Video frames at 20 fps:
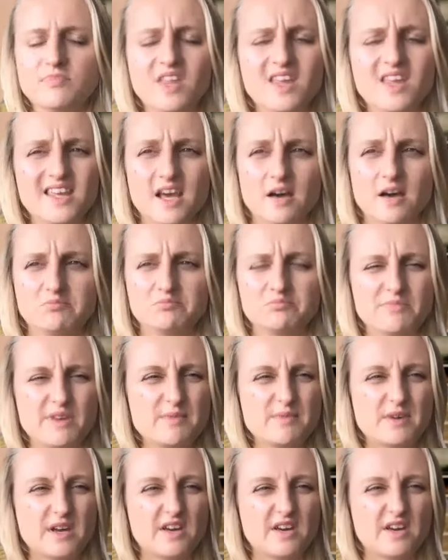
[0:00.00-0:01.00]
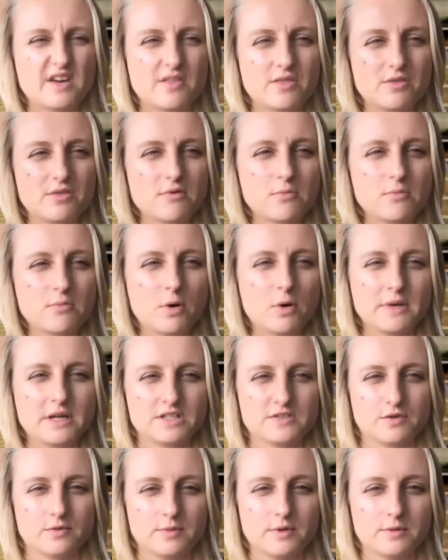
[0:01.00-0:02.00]
yeah, maybe three more
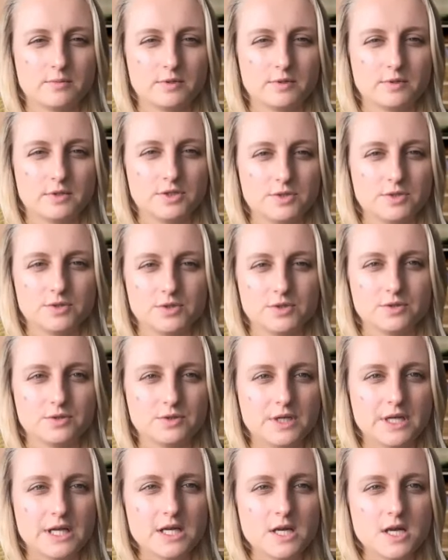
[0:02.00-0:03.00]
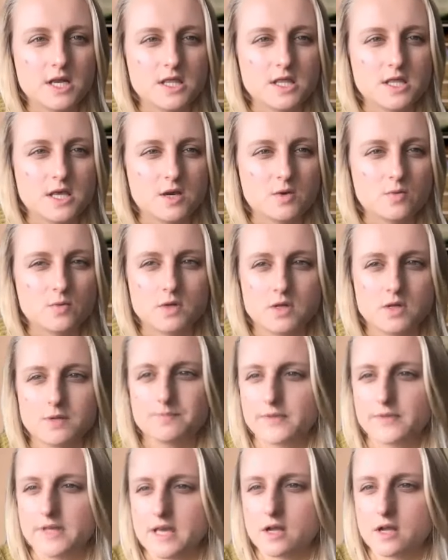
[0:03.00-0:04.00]
minutes for people to tune in and then we'll
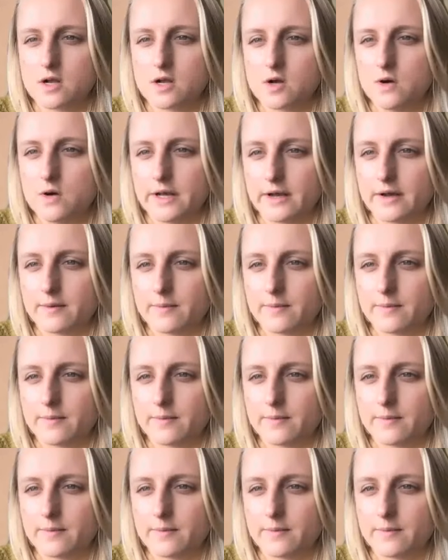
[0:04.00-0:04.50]
get going.